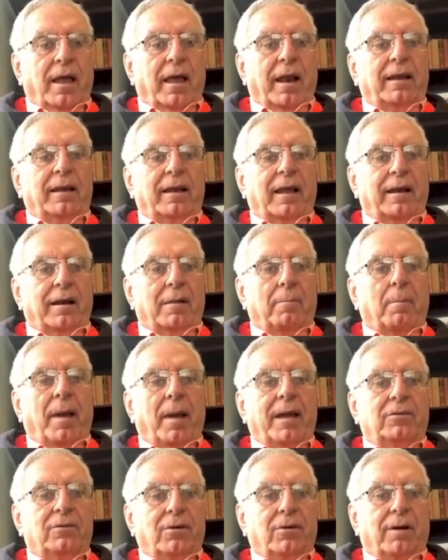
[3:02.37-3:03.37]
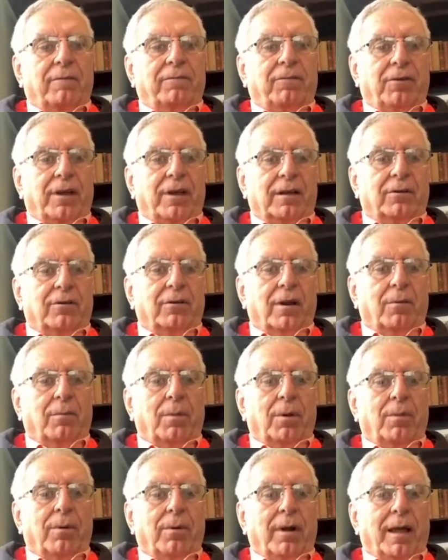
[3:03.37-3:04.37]
And it had a major effect.
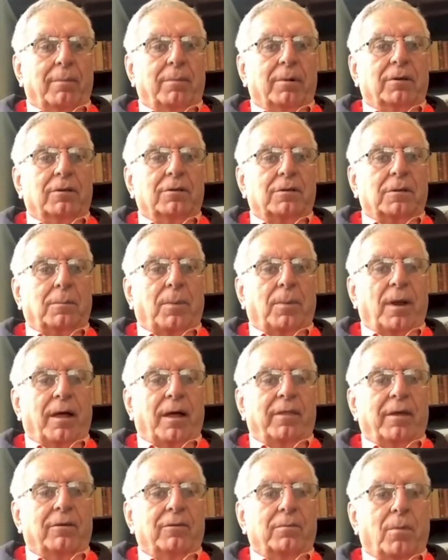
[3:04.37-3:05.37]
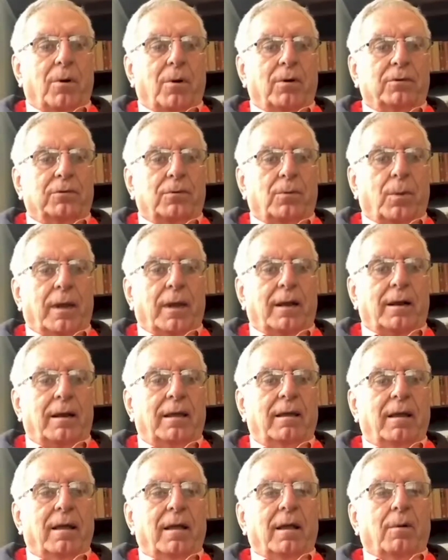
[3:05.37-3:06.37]
We were able to supply those masks
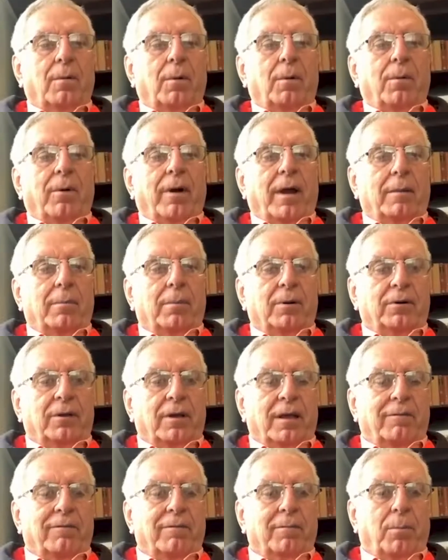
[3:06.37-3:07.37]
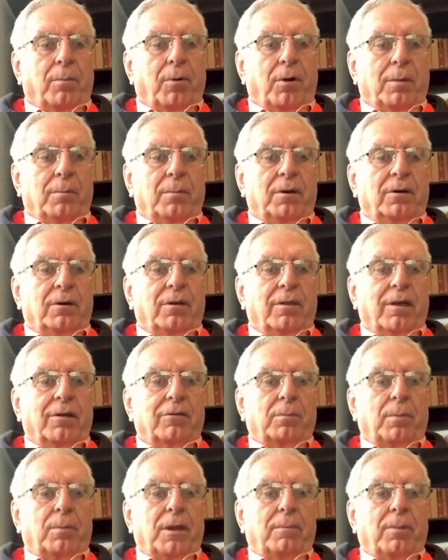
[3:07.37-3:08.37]
quickly. We were able to give employment to
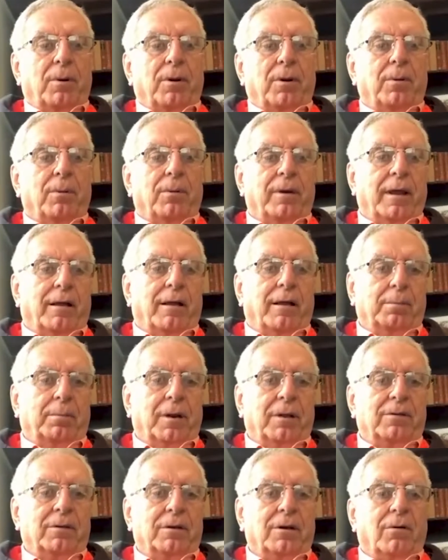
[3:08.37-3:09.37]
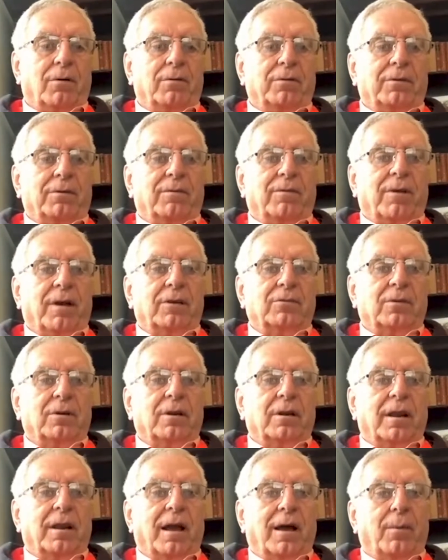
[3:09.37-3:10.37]
those people who had helped us in
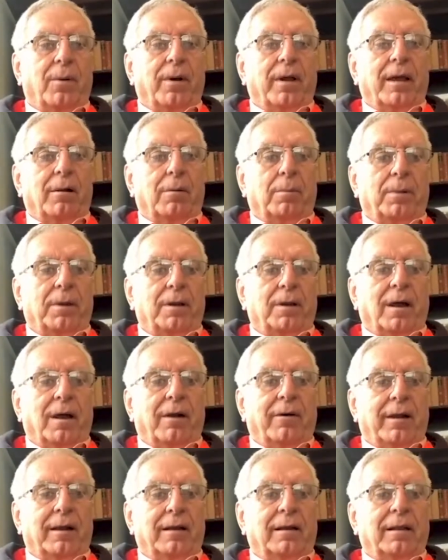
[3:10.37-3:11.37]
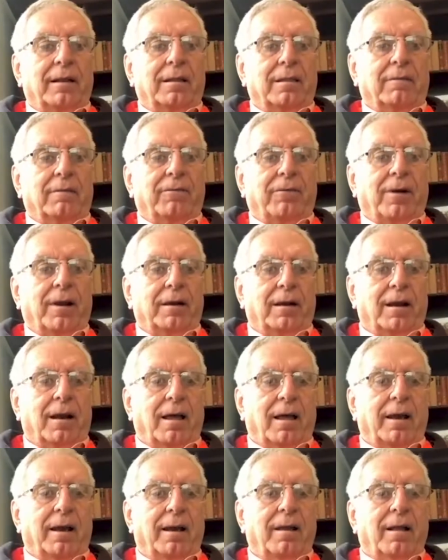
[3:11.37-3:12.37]
conservation and now were helping directly in the front
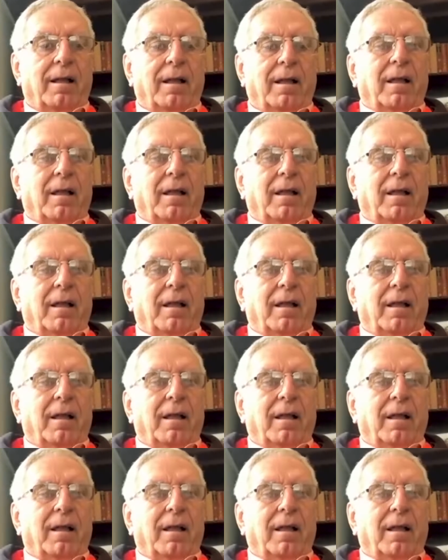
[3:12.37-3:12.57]
line.